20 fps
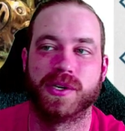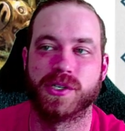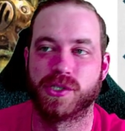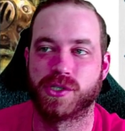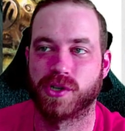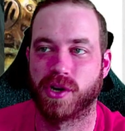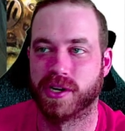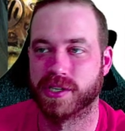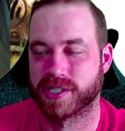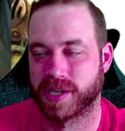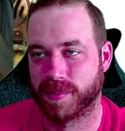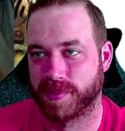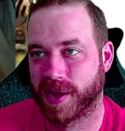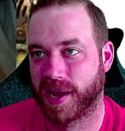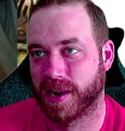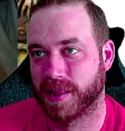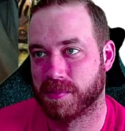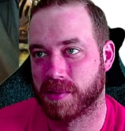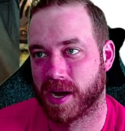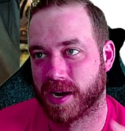charge coming
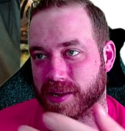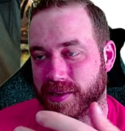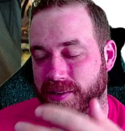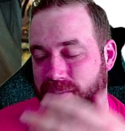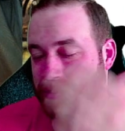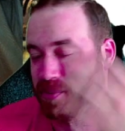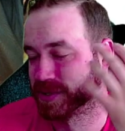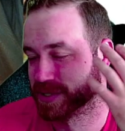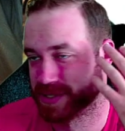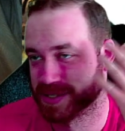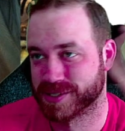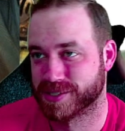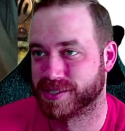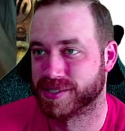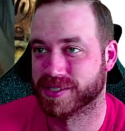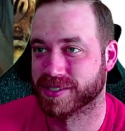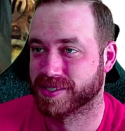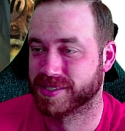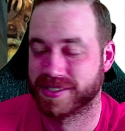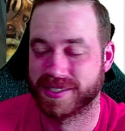out of the monolith, which is
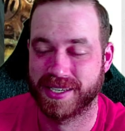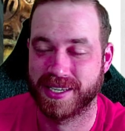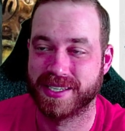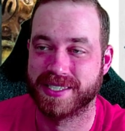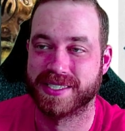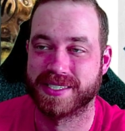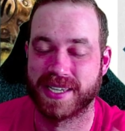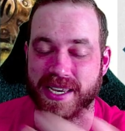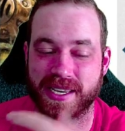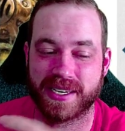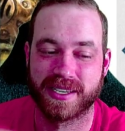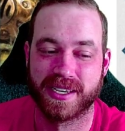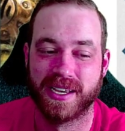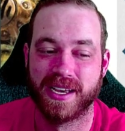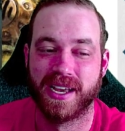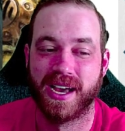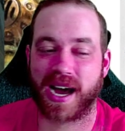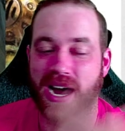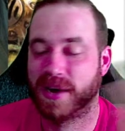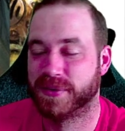just insane.
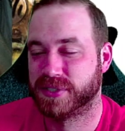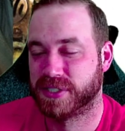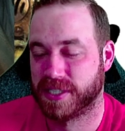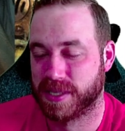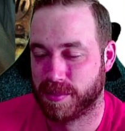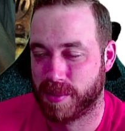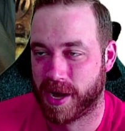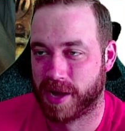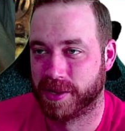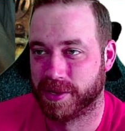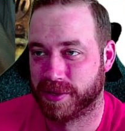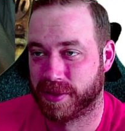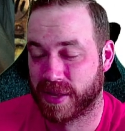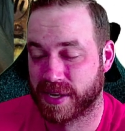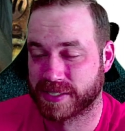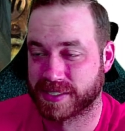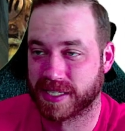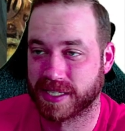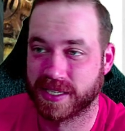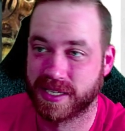Obviously the monolith
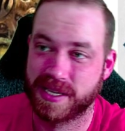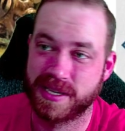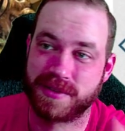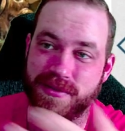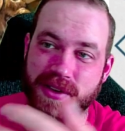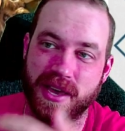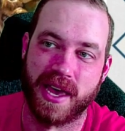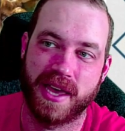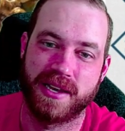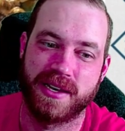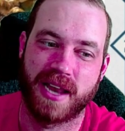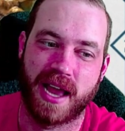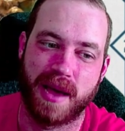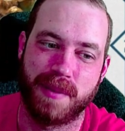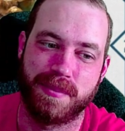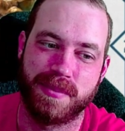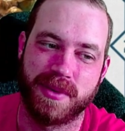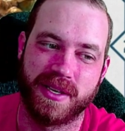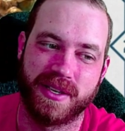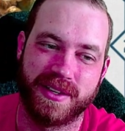has to live and
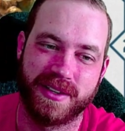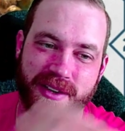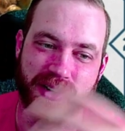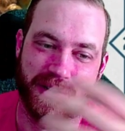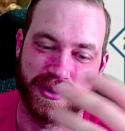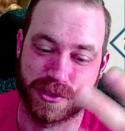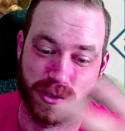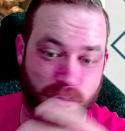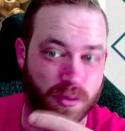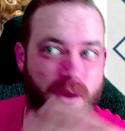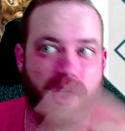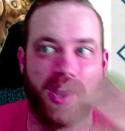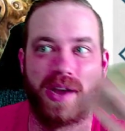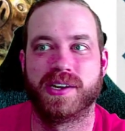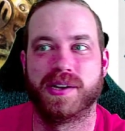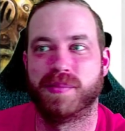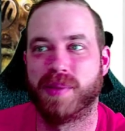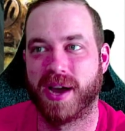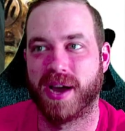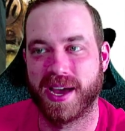not be, you know,
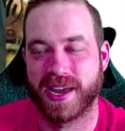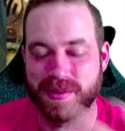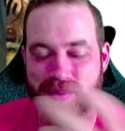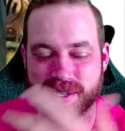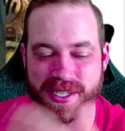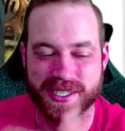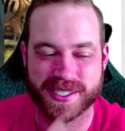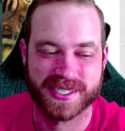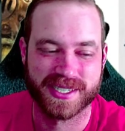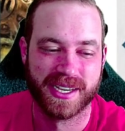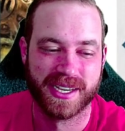surrounded by enemies,